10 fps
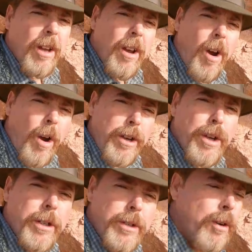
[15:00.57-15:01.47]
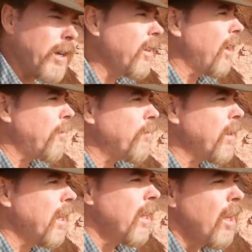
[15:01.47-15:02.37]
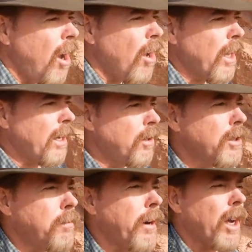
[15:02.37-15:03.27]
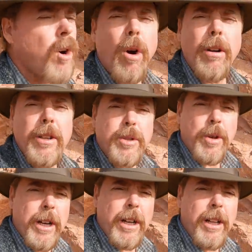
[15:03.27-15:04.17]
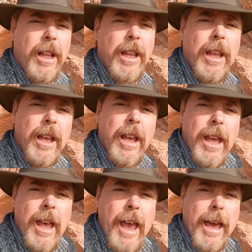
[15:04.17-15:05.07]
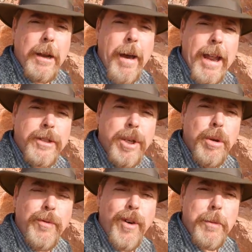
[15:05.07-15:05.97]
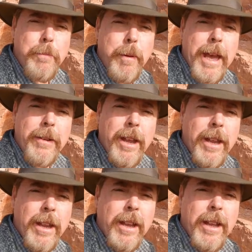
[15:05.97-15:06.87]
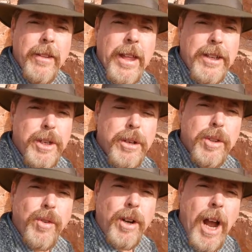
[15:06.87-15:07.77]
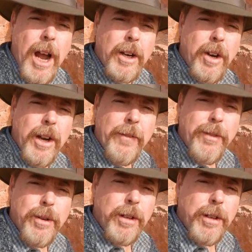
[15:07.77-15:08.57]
or you can drill them. All you gotta do is bring a cordless drill and about a 2-foot bit that you use for concrete, for drilling